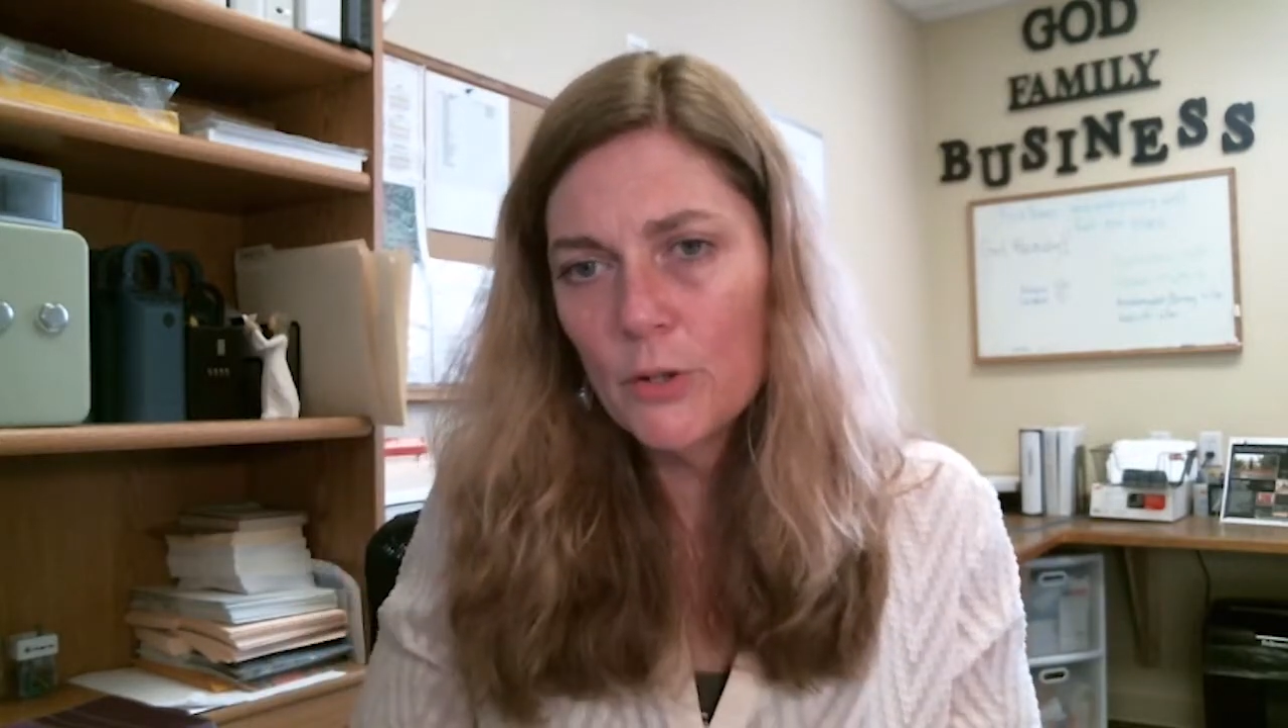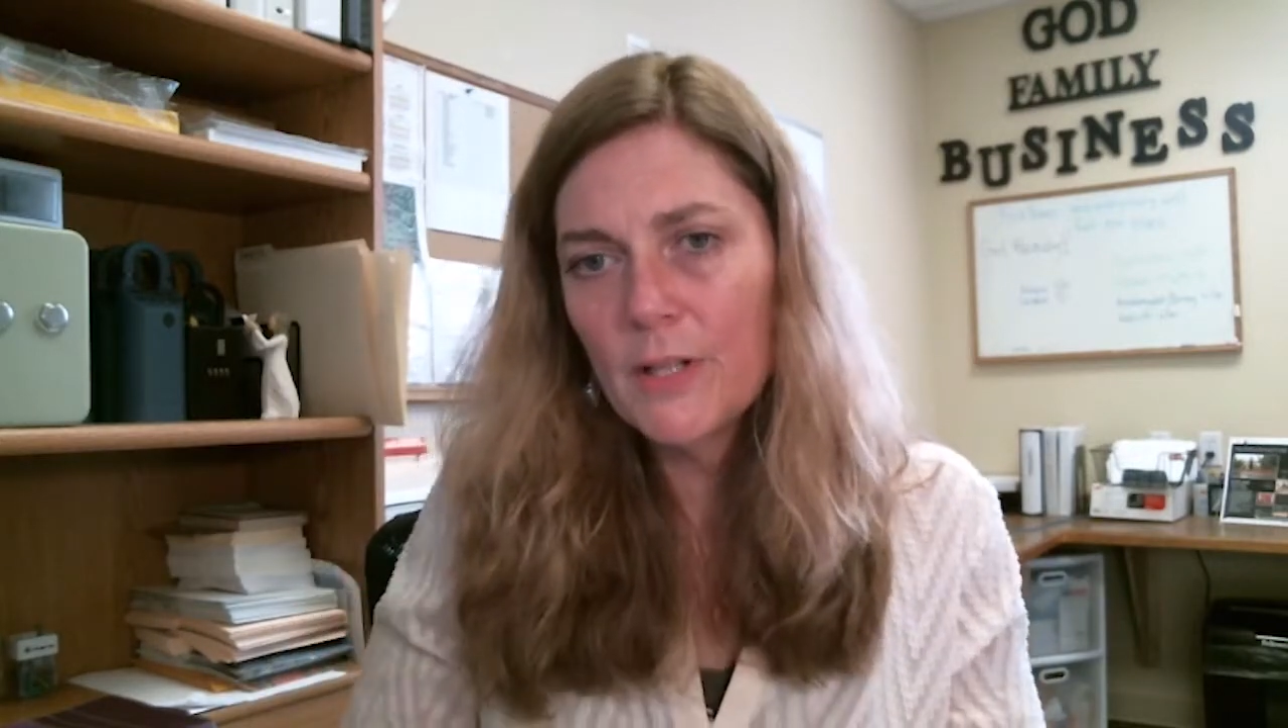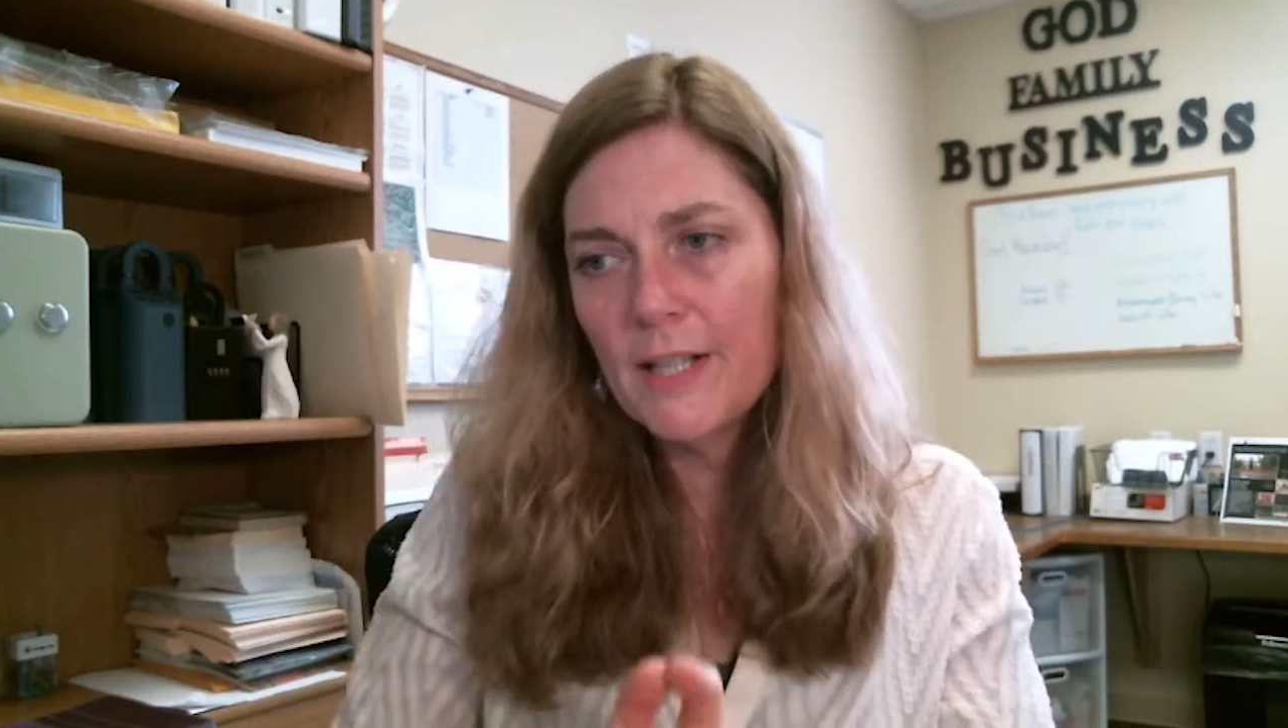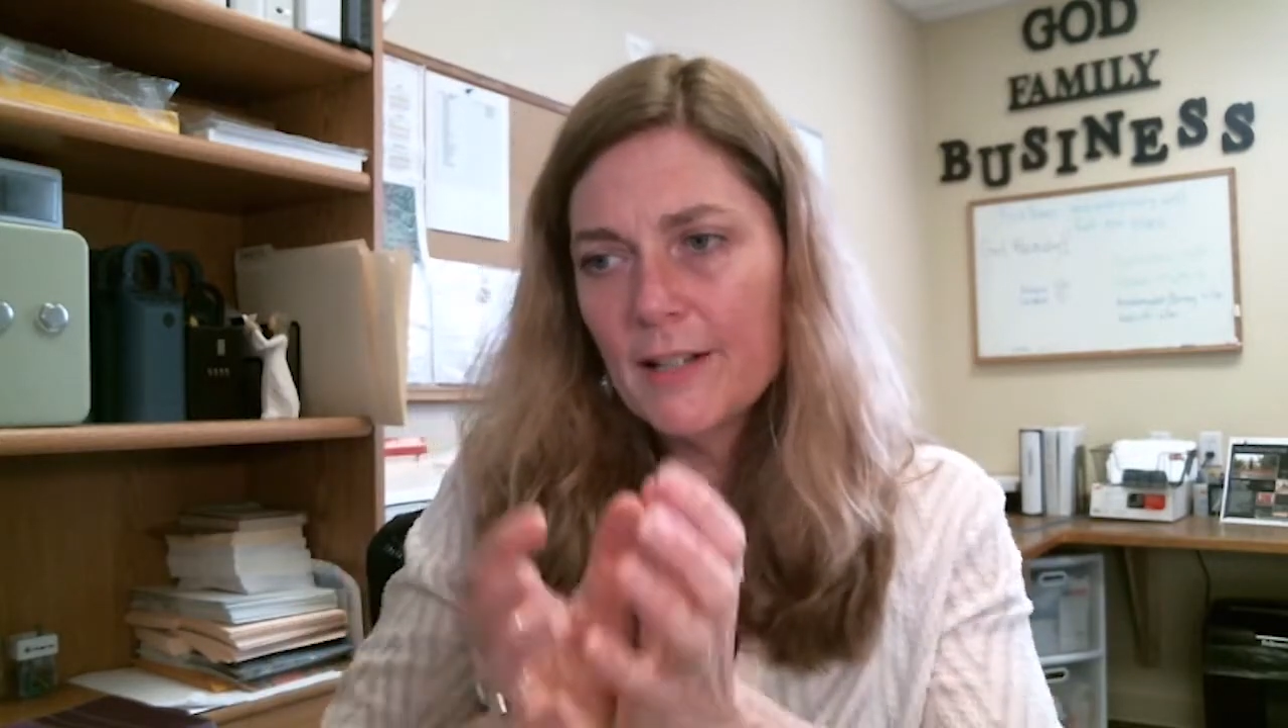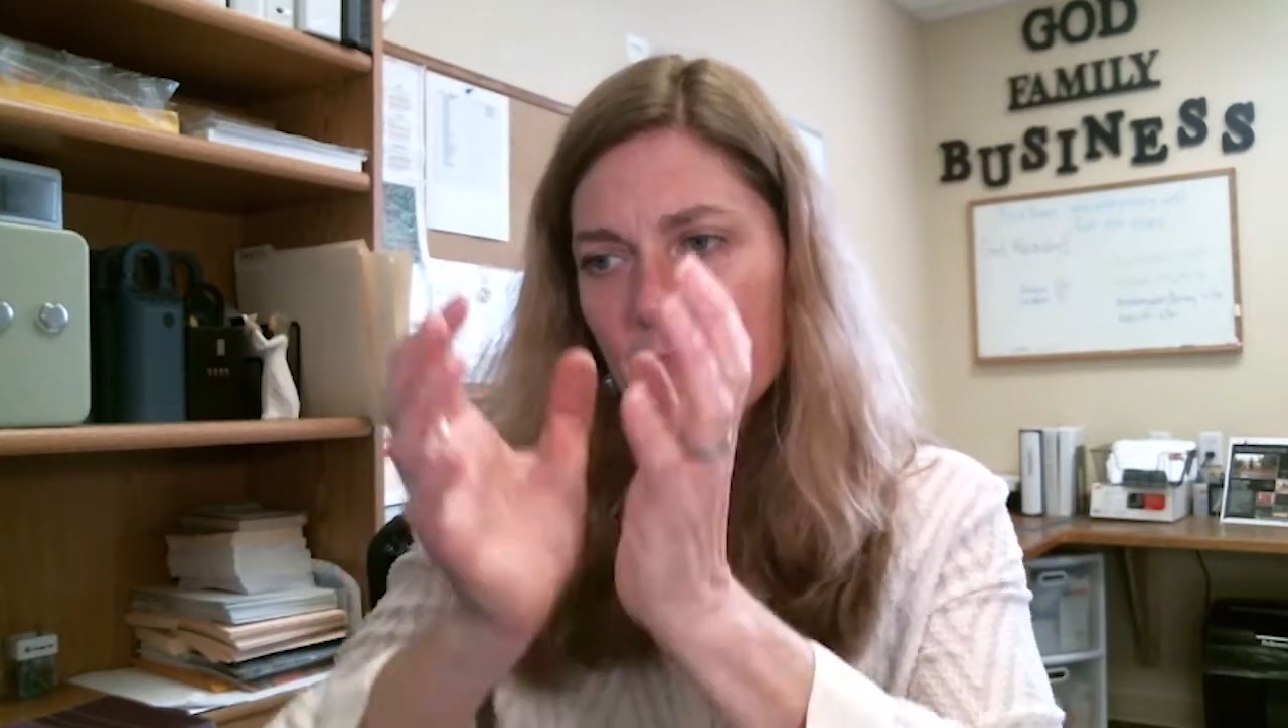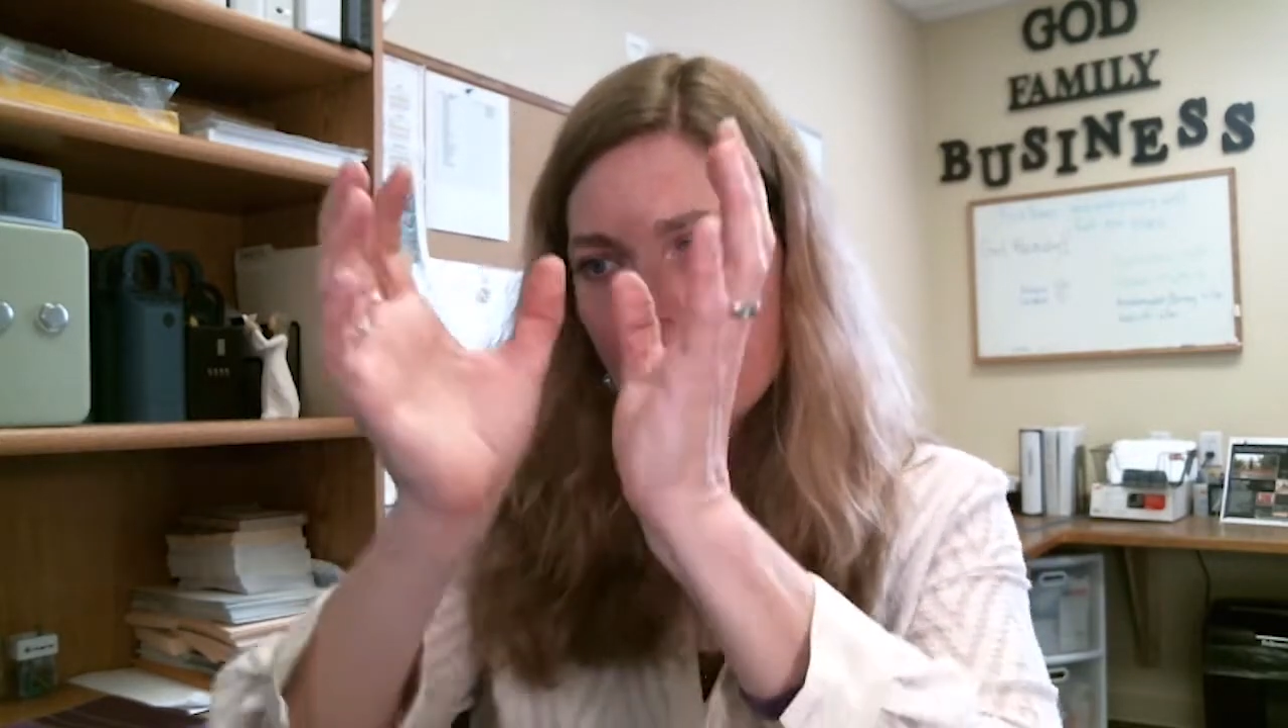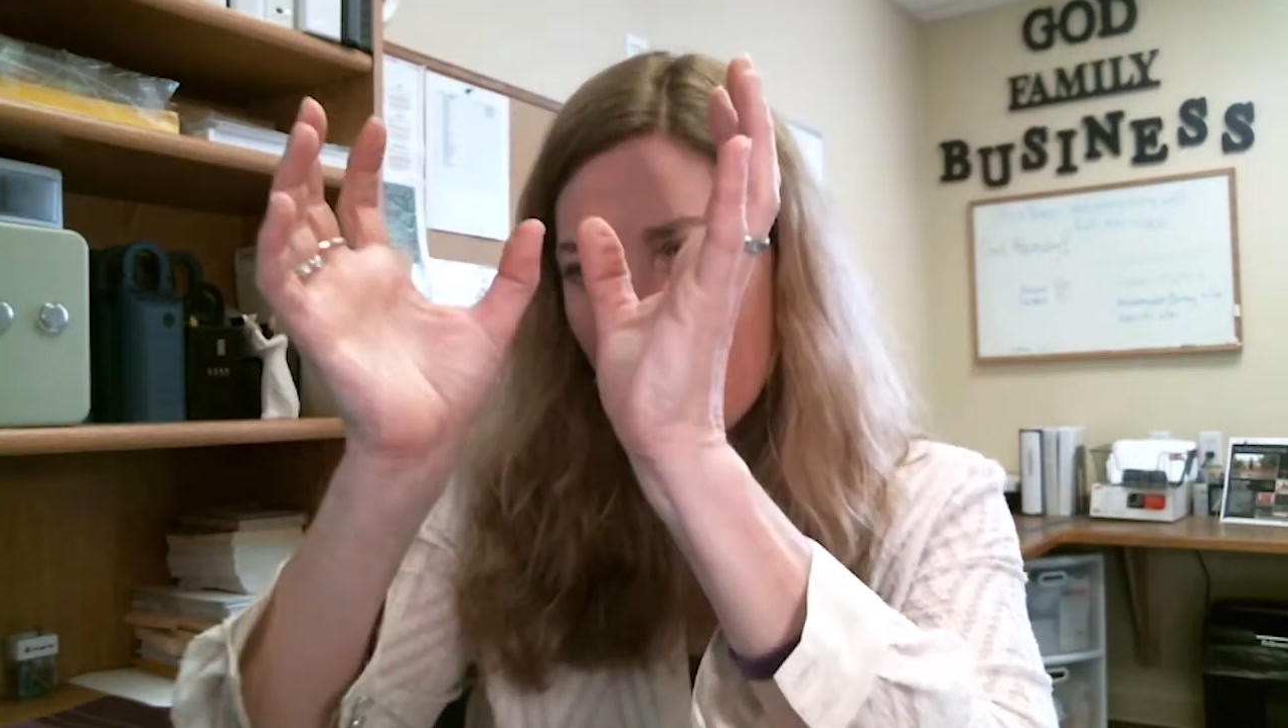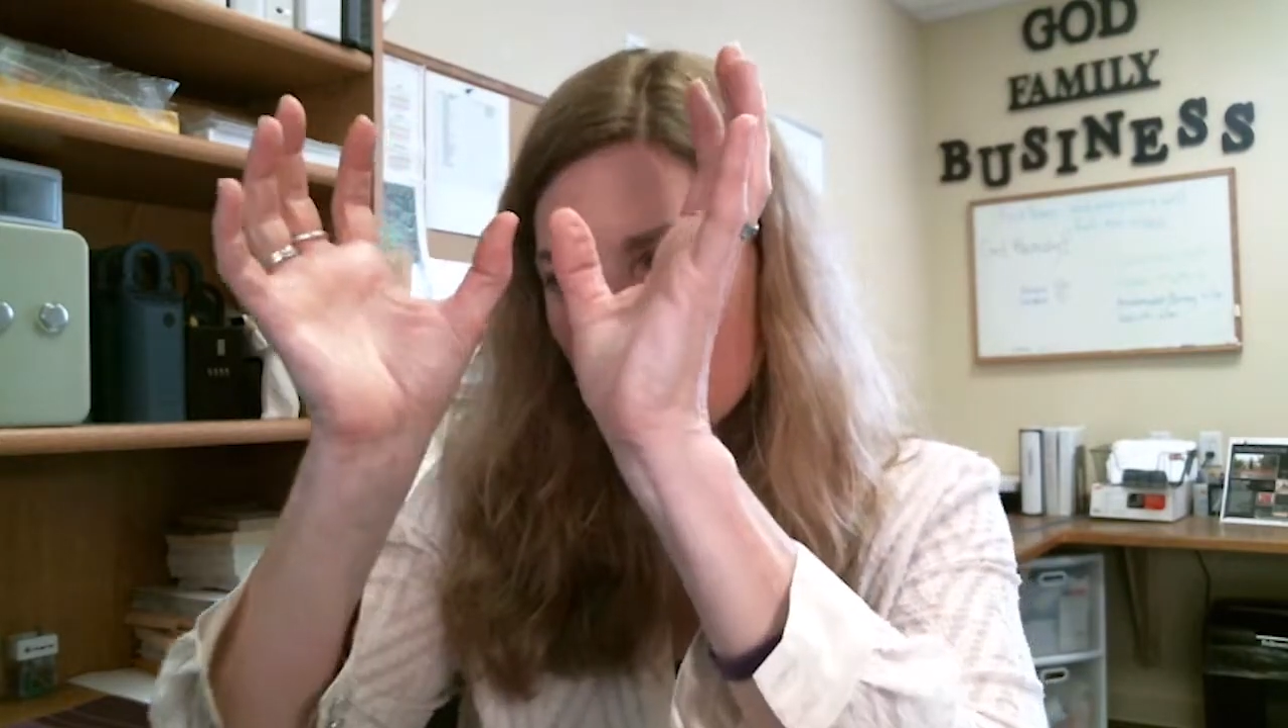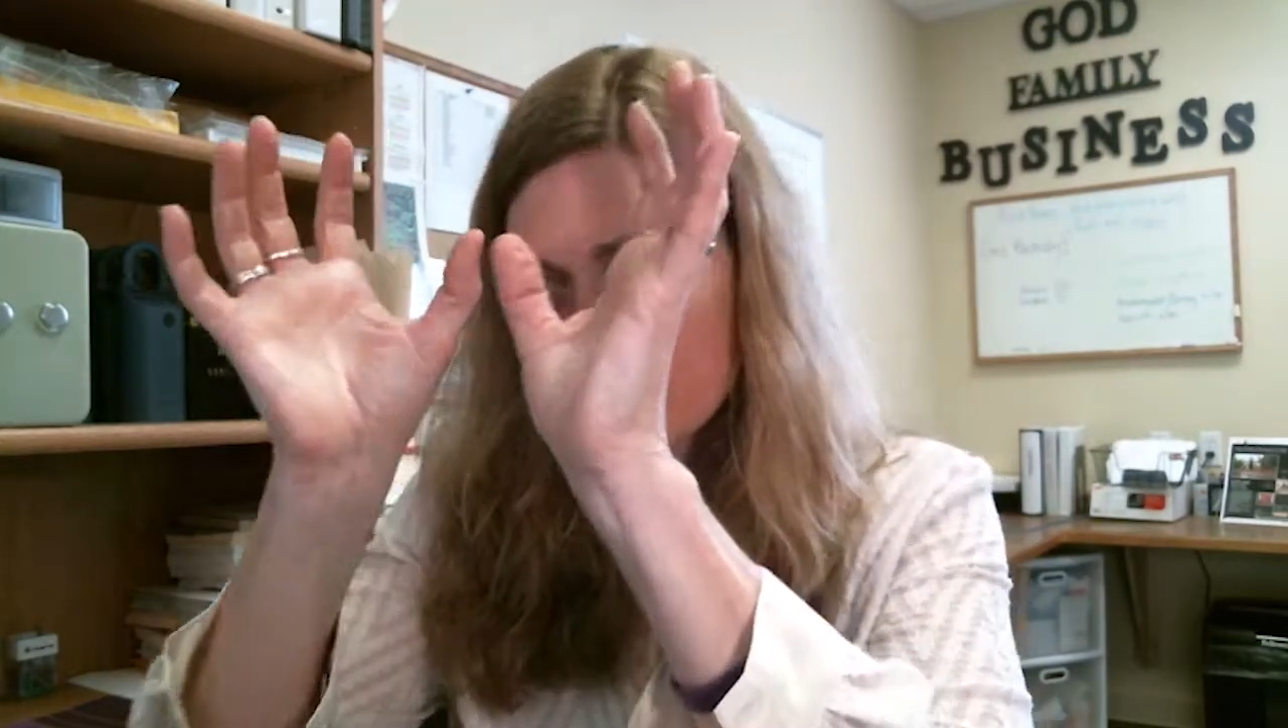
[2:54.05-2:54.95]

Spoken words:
give that